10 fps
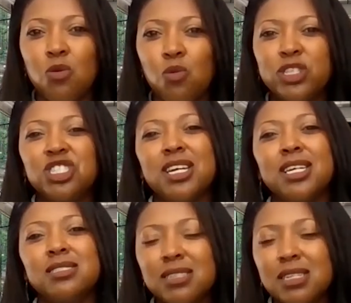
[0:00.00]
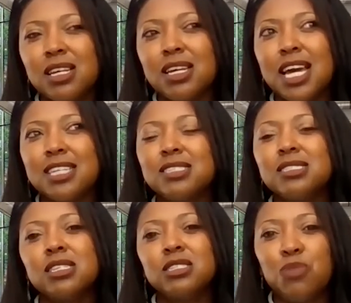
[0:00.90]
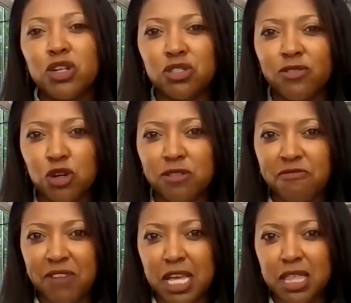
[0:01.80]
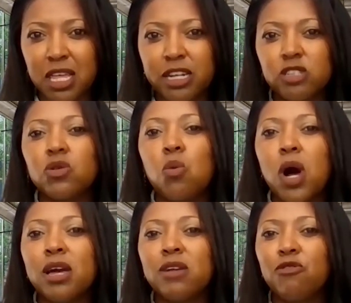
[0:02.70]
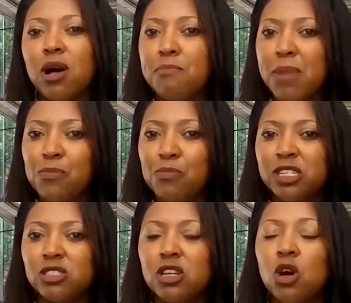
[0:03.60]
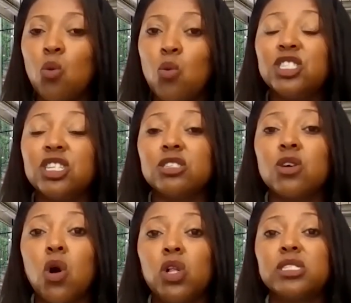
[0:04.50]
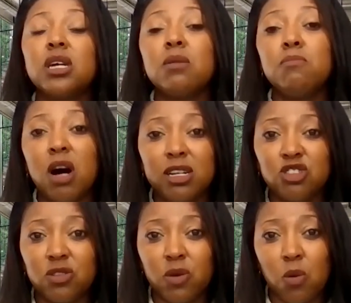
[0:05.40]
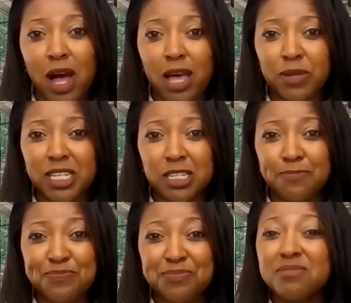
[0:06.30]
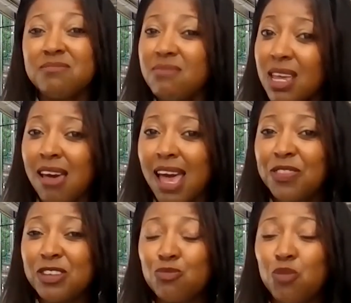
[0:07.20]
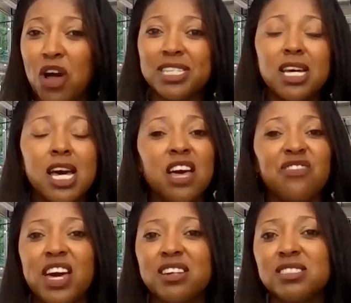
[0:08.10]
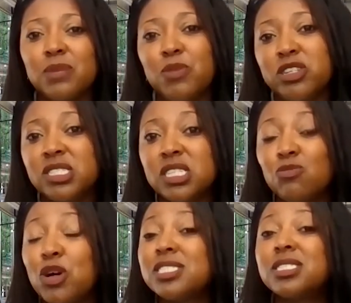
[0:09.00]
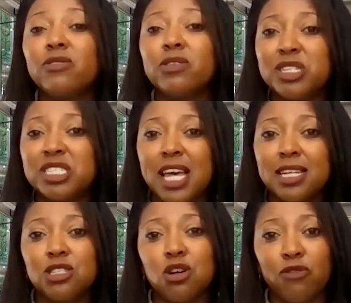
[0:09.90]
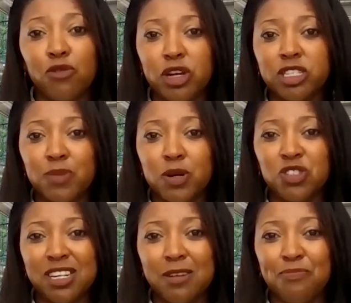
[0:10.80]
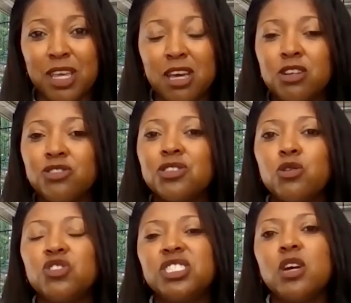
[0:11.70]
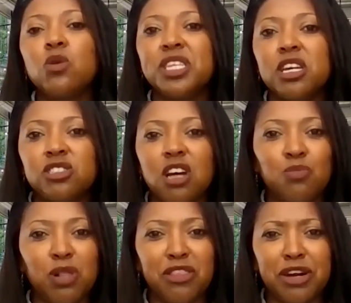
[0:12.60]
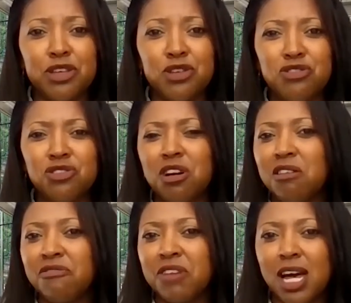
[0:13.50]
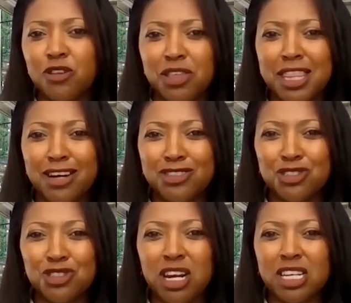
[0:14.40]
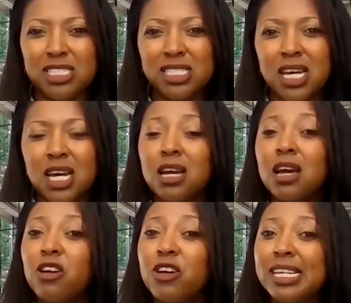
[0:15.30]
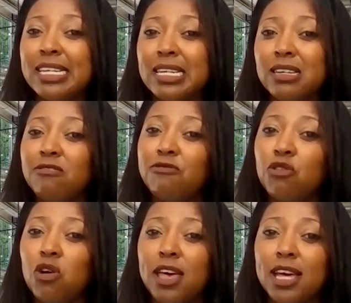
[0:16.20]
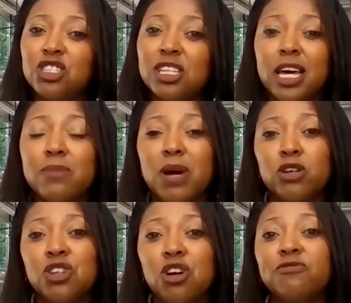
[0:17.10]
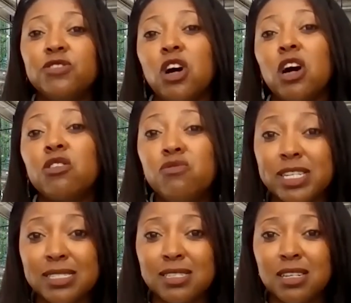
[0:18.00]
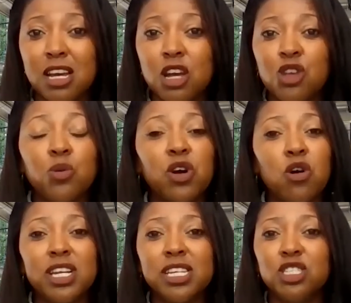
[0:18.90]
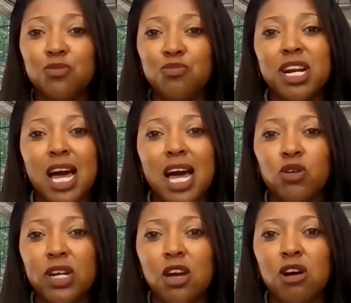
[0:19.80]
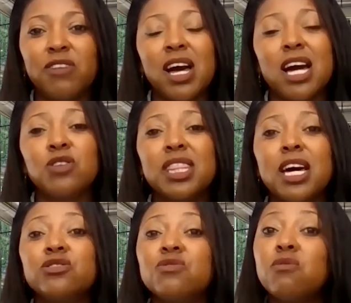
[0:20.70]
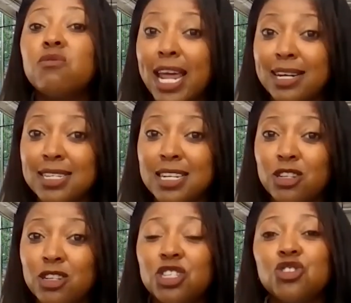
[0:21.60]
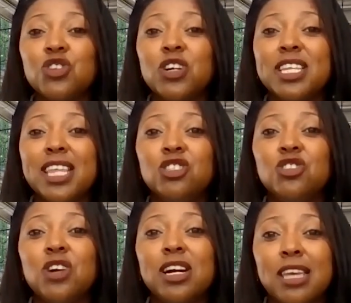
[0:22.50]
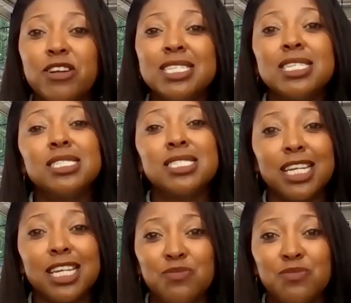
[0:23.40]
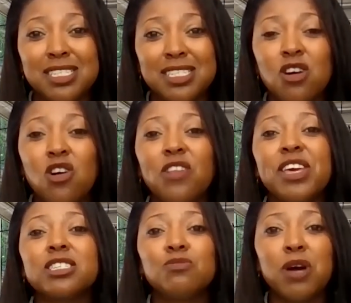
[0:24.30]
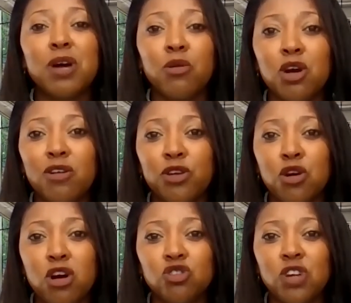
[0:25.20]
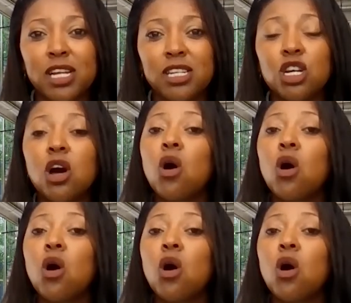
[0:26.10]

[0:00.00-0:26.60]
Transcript: which is in essence a deposit of good faith that is required for our members, which is called a margin requirement. At this point, that is about 6.7% of your exposure. So staying with the example that I used of $100,000, currently for hedging that amount of dollar risk, you would only need to put an outlay of 100,000 Rand to ensure that you are guaranteed settlement on the expiry of your contract